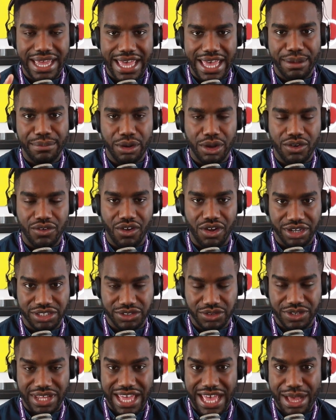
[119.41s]
MRI.
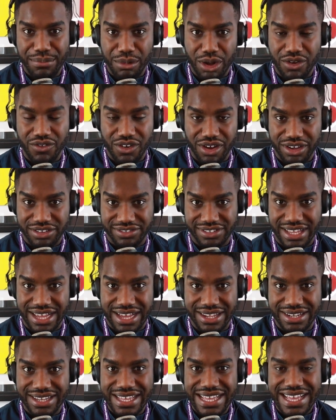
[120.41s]
So an MRI scan